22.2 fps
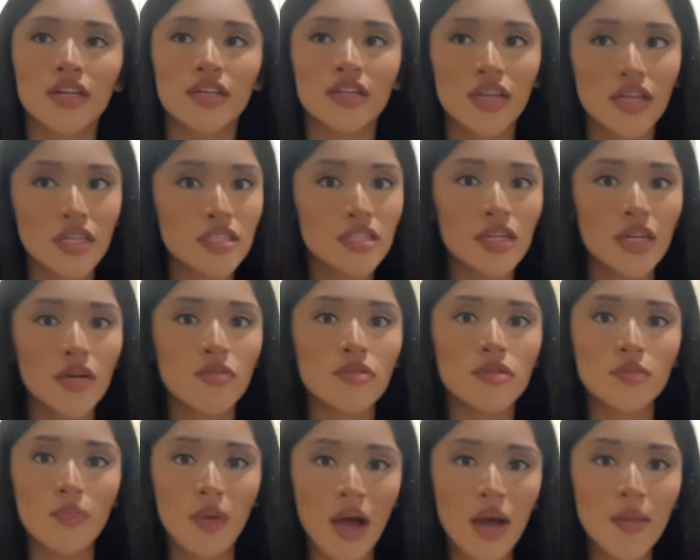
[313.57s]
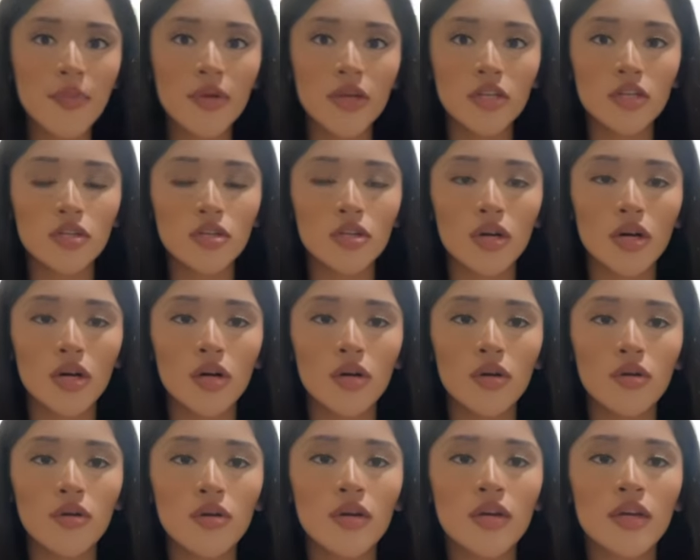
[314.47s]
And yesterday was popping, you
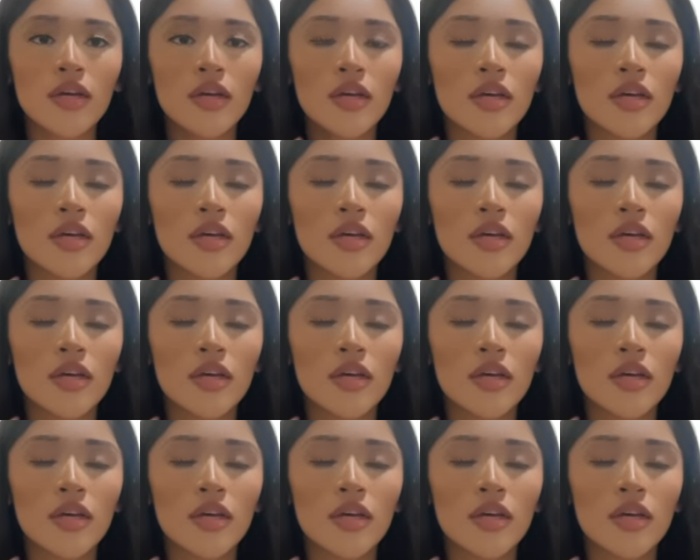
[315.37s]
know?